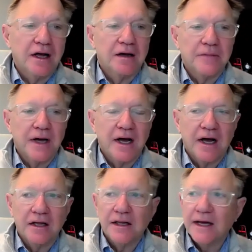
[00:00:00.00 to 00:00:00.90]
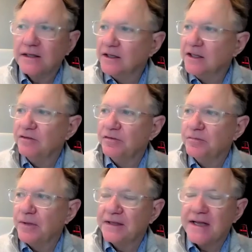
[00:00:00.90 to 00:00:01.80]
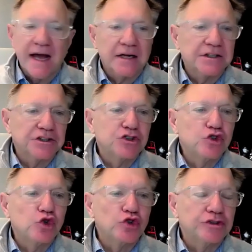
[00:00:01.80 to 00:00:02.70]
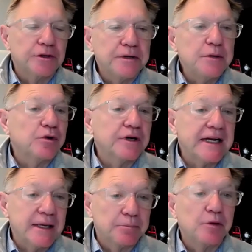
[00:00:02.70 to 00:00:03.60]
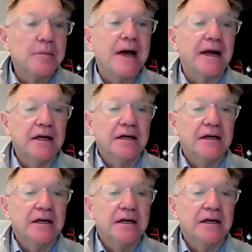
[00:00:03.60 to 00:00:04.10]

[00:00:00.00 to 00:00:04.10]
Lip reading: I like to give tactics and tools that people can implement,